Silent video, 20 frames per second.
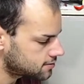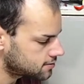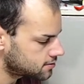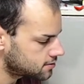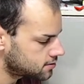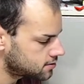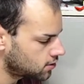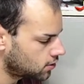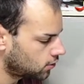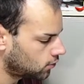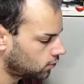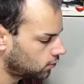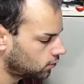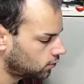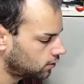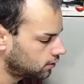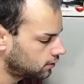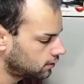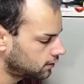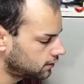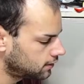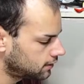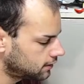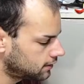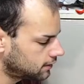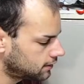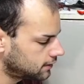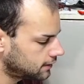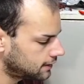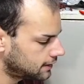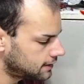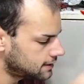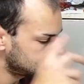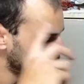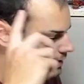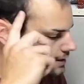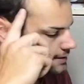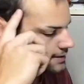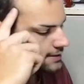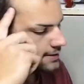So his
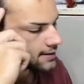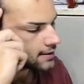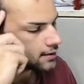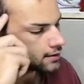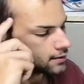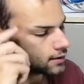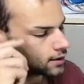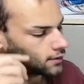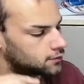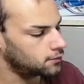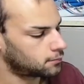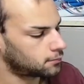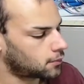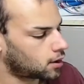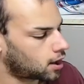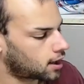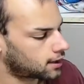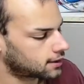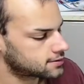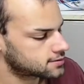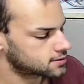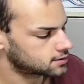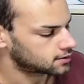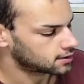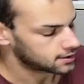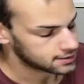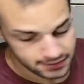idea of a mock is a lot